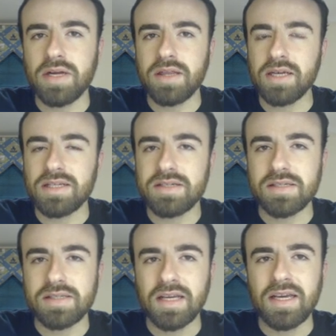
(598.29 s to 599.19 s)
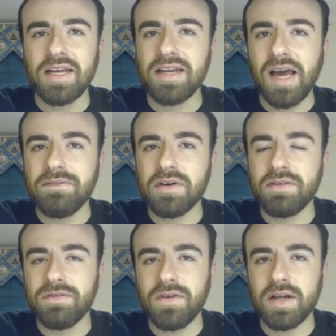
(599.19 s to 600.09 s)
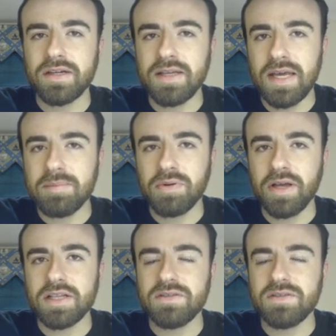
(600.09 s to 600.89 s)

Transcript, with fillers: I think it's just not very fun gameplay.